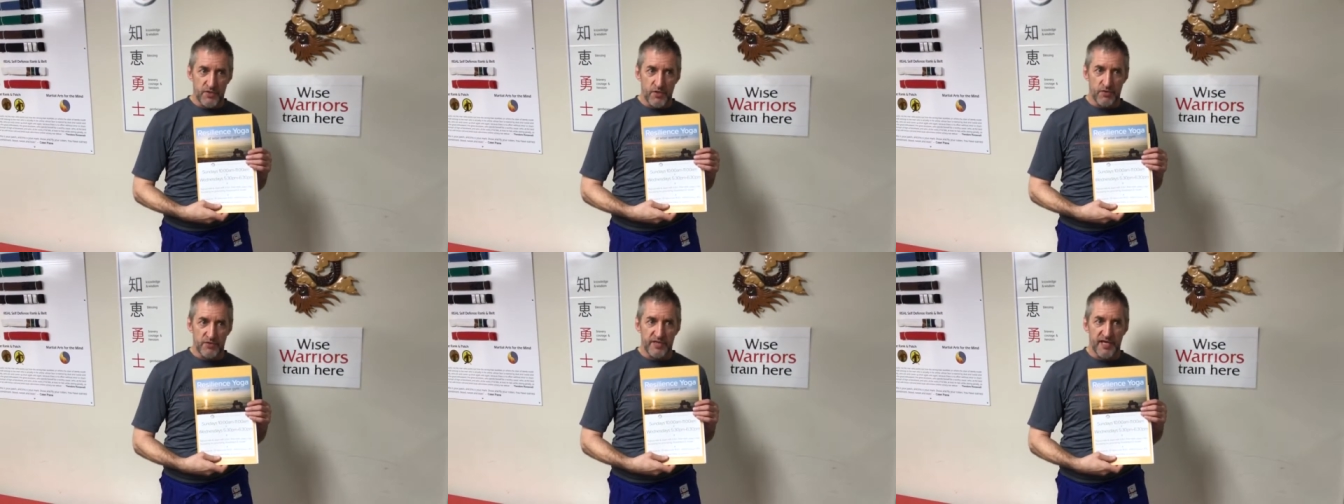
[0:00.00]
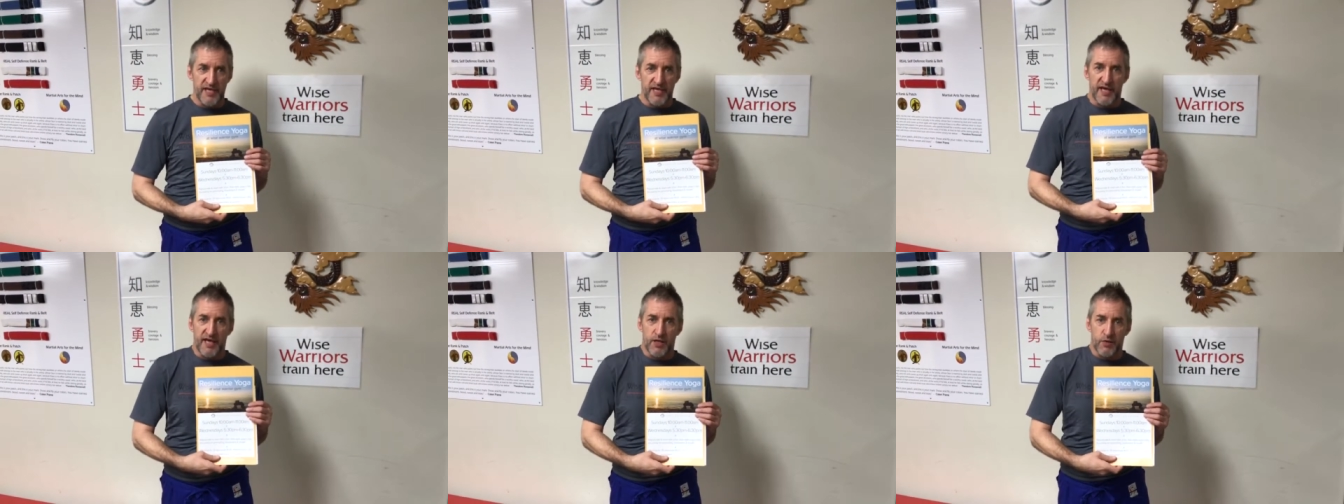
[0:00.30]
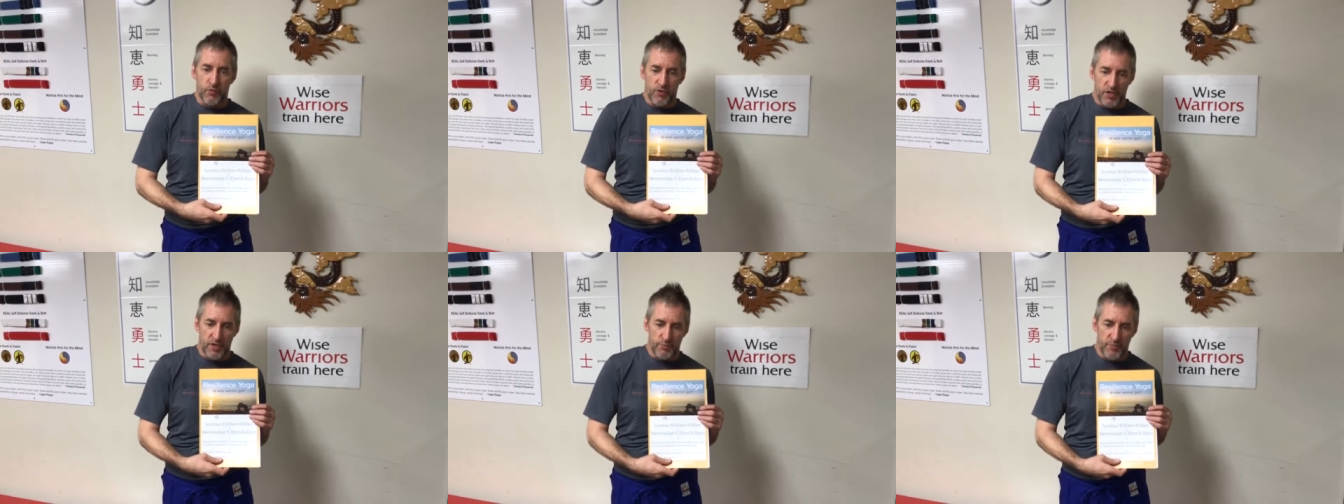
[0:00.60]
Okay,
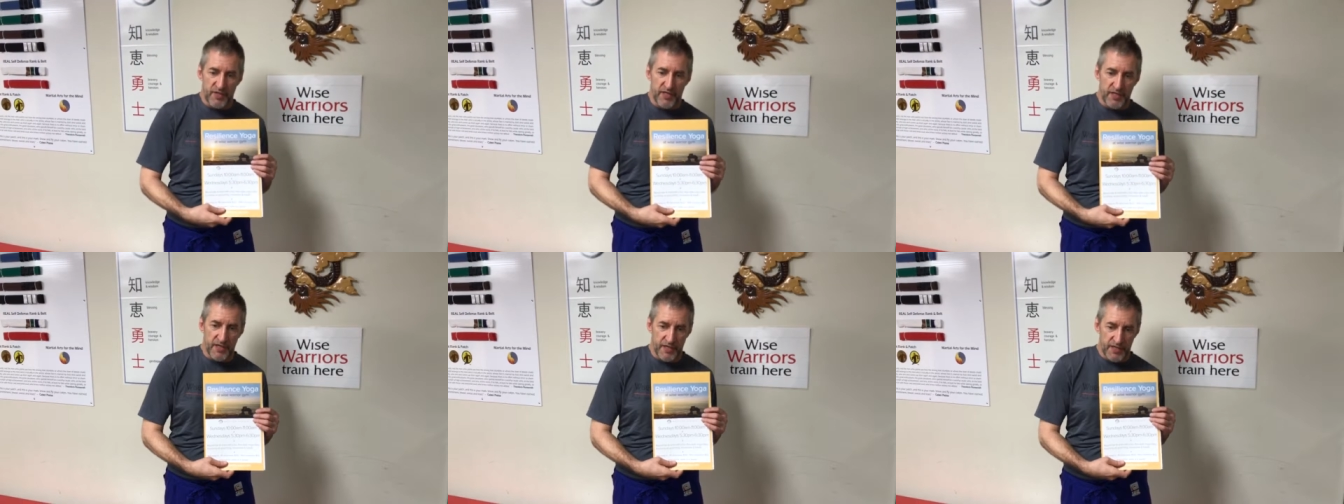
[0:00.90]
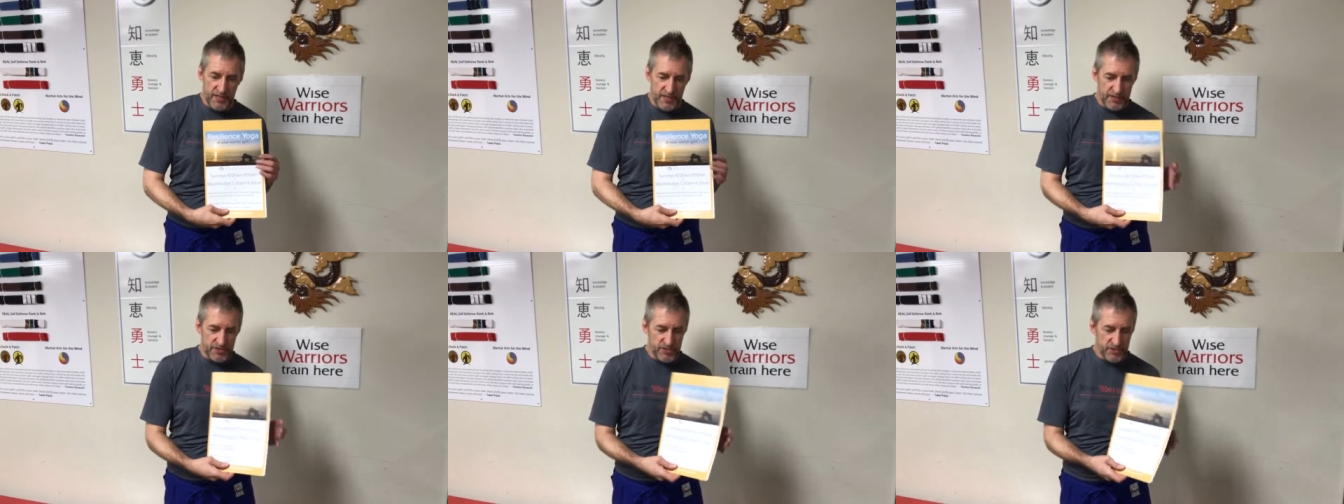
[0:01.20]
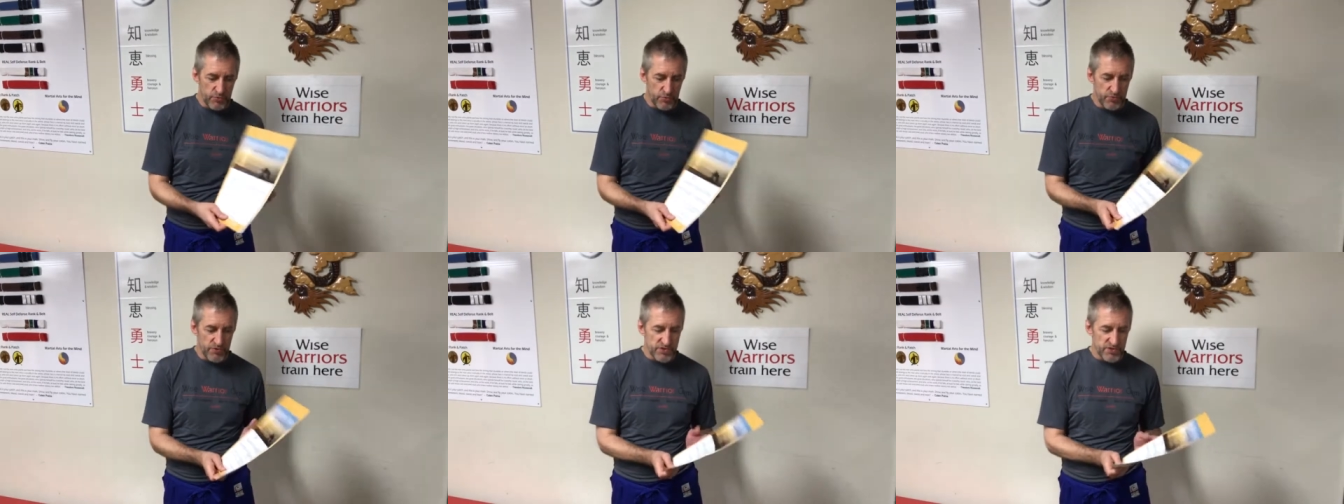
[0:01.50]
and one of my uh,
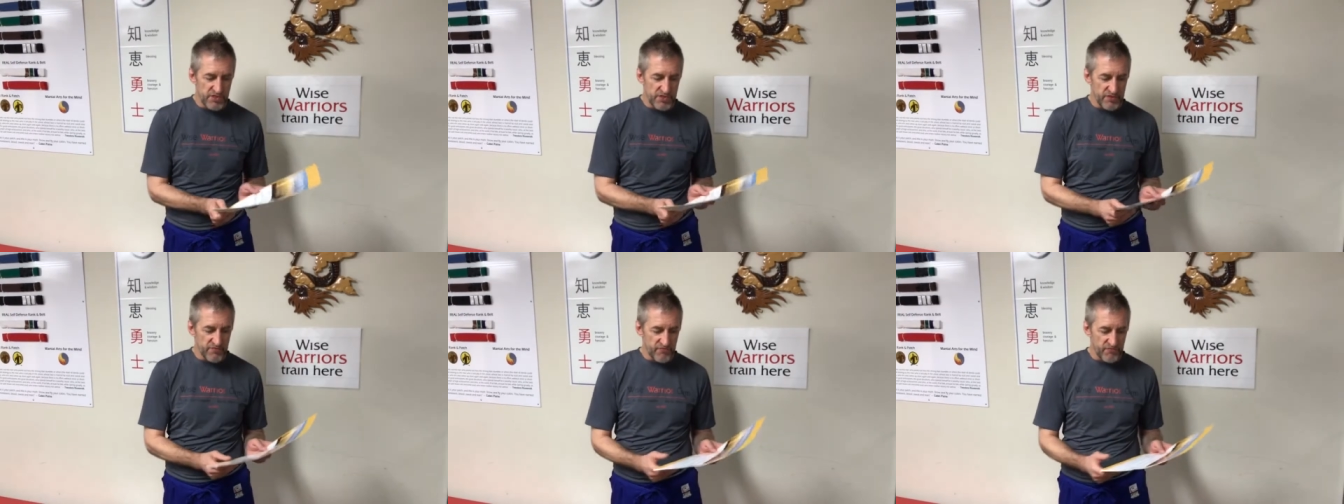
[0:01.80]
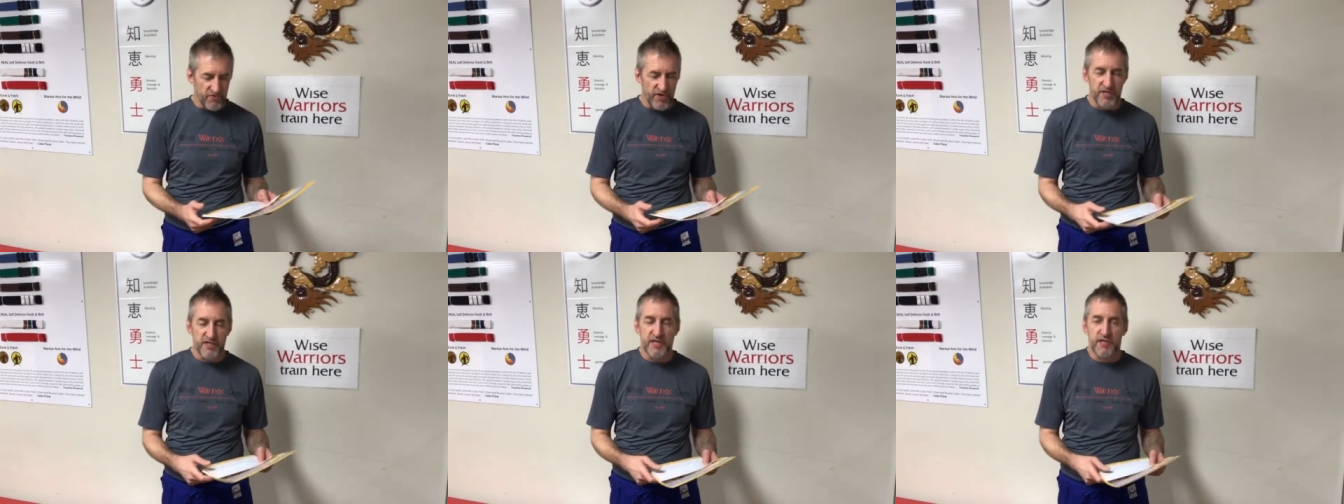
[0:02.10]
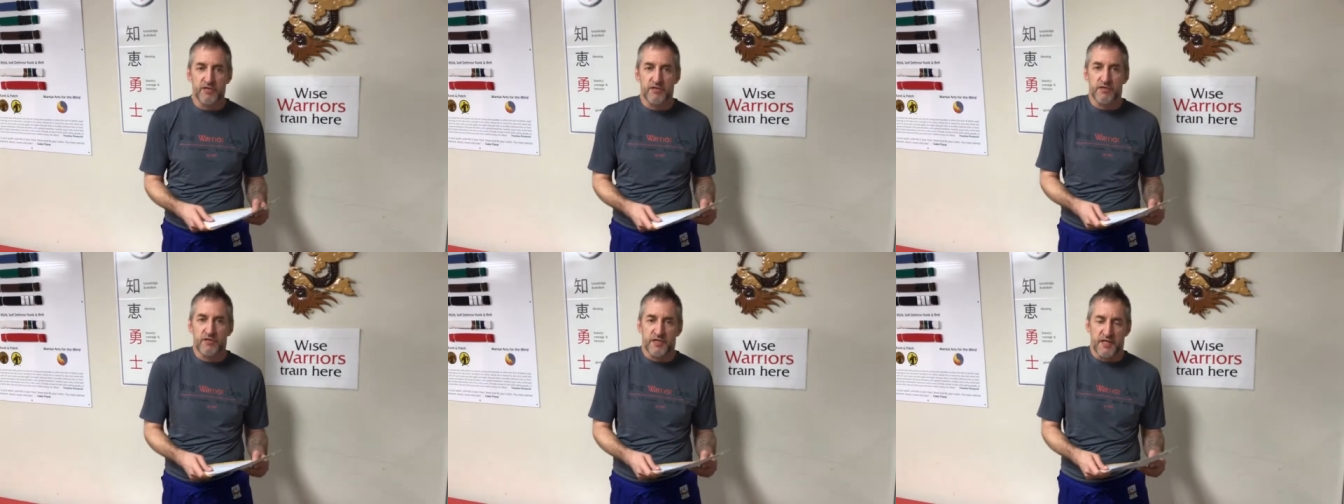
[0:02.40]
students and friend
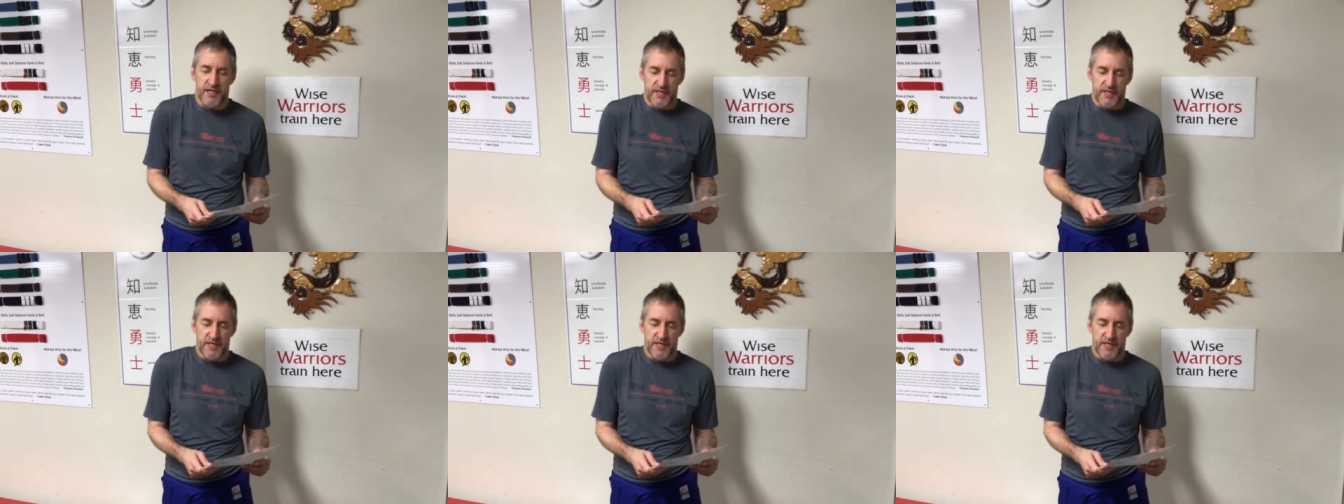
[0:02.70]
here,